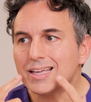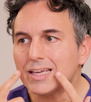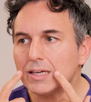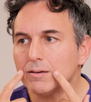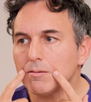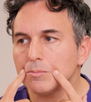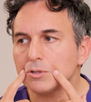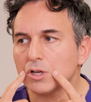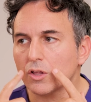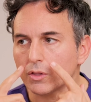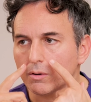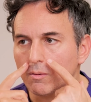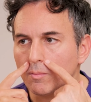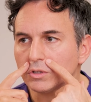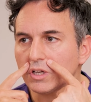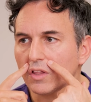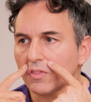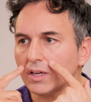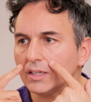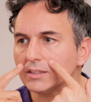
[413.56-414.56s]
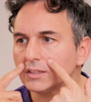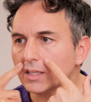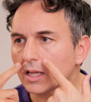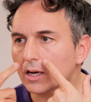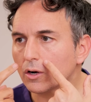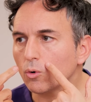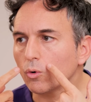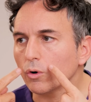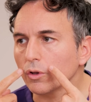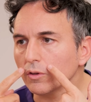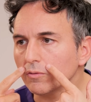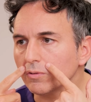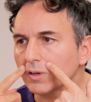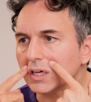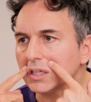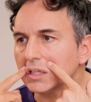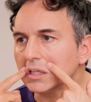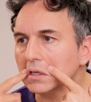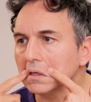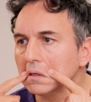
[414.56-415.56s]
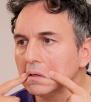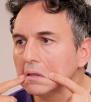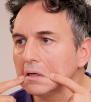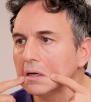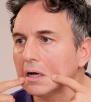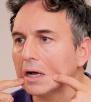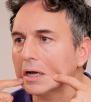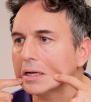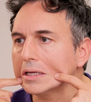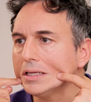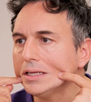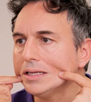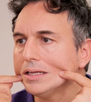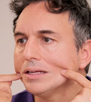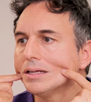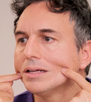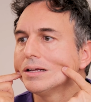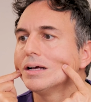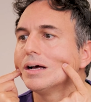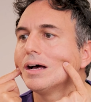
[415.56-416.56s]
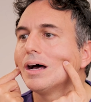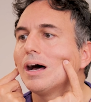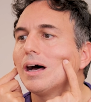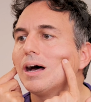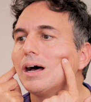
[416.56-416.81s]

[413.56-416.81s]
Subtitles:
And what are we going to do? We're going to do this route. Look at this, right here.